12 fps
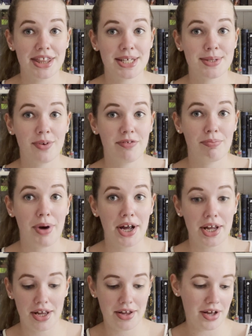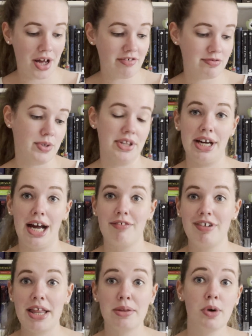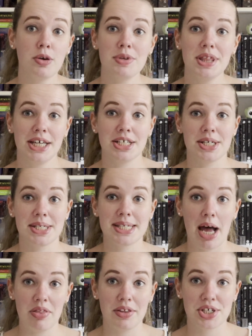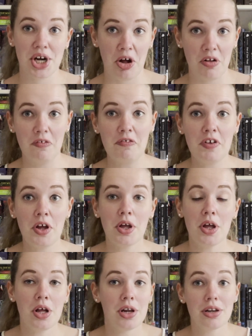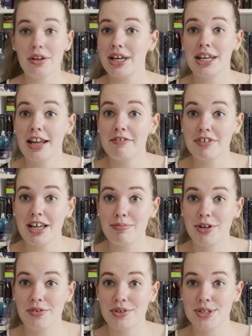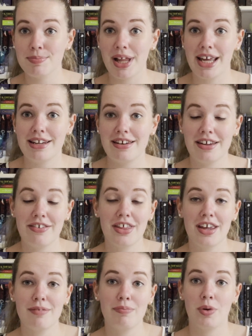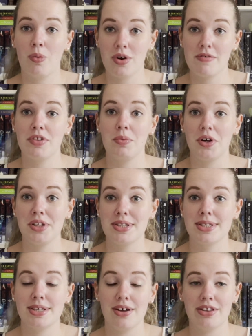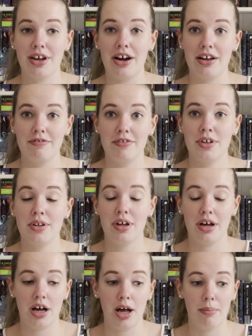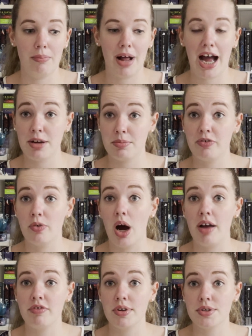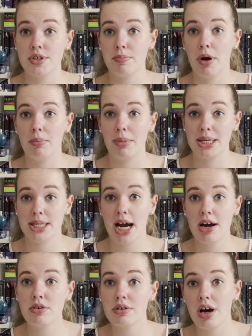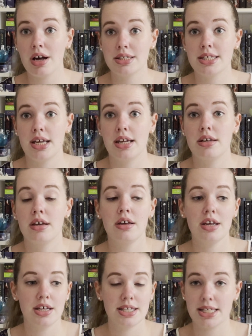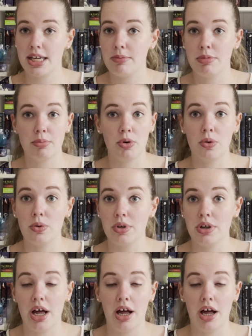this with my other one that I have. At the moment they're just sat on the shelf looking lovely but not displaying anything, but one of the ones that I've had before I've used to put my tarot cards in to keep them all